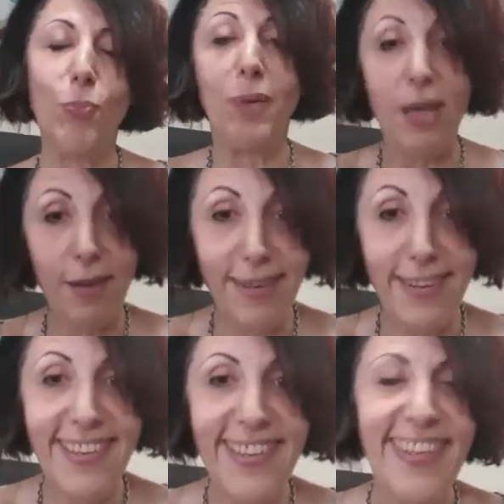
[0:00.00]

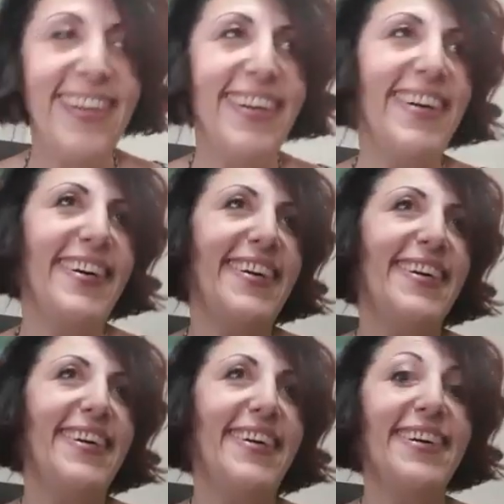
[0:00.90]
better,
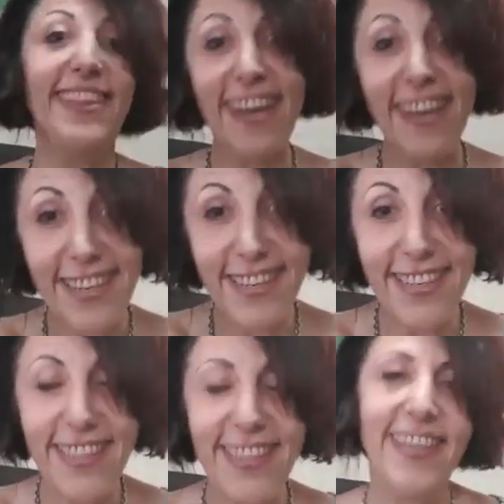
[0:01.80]

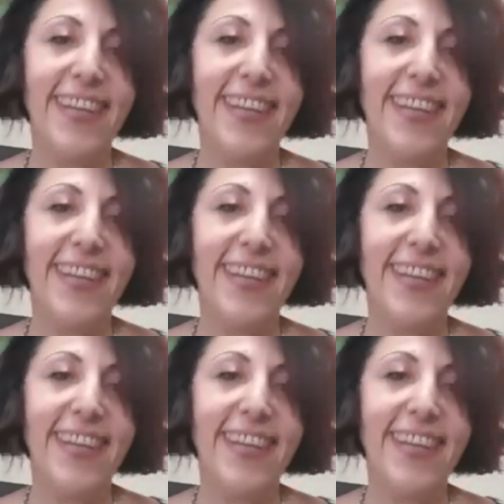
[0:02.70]
lighter,